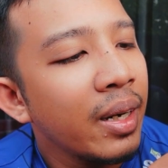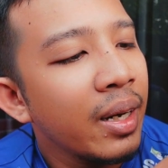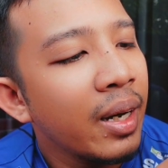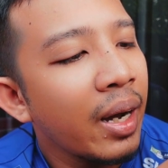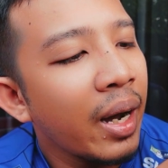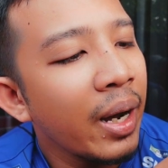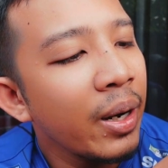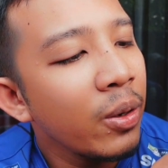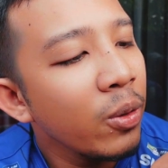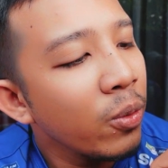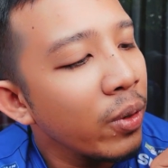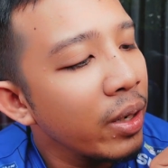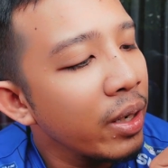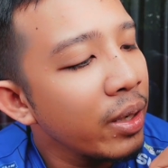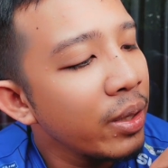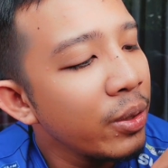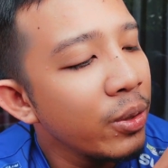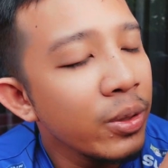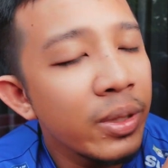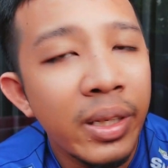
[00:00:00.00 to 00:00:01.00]
I don't want to
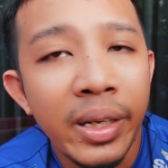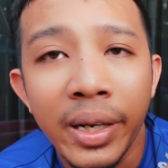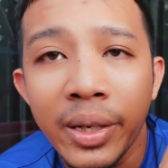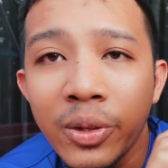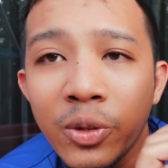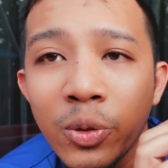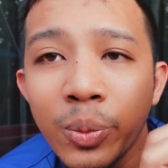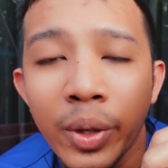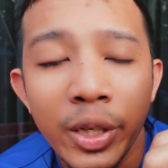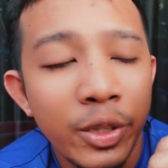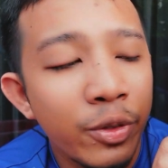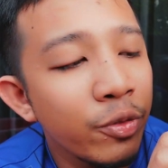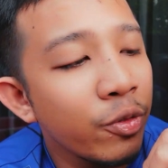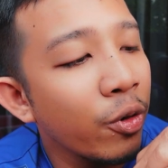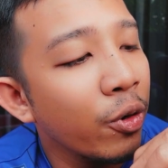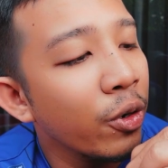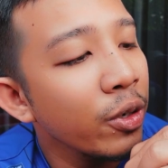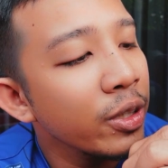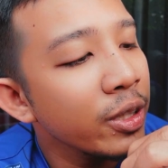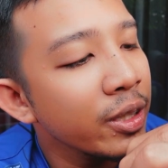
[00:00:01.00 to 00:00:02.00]
use like too much
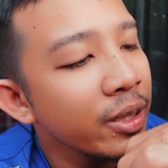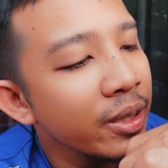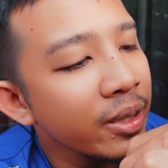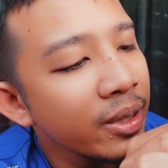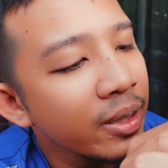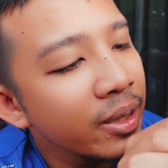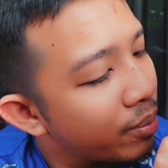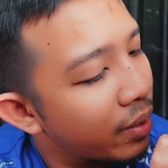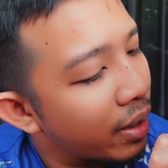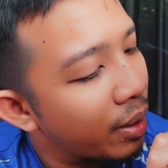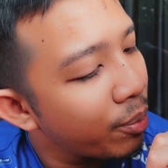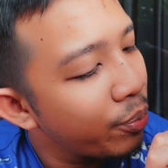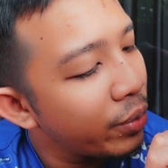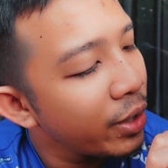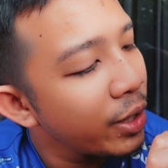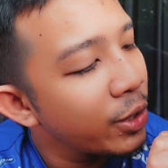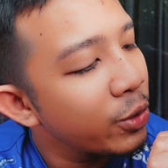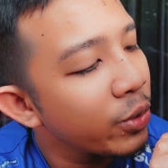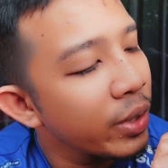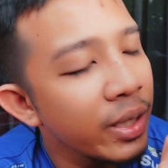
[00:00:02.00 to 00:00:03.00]
force, but I'm
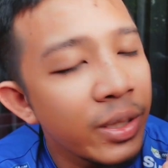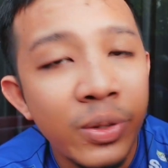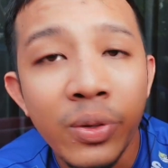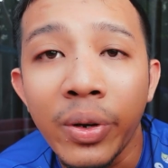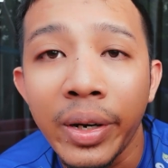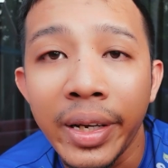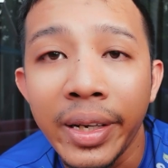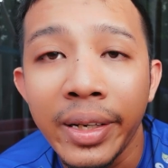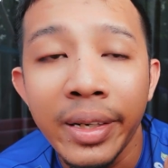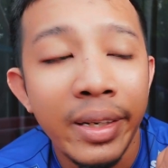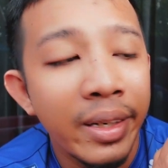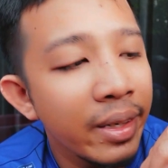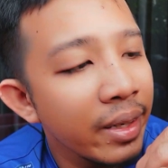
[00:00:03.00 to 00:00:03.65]
pretty sure it's not in.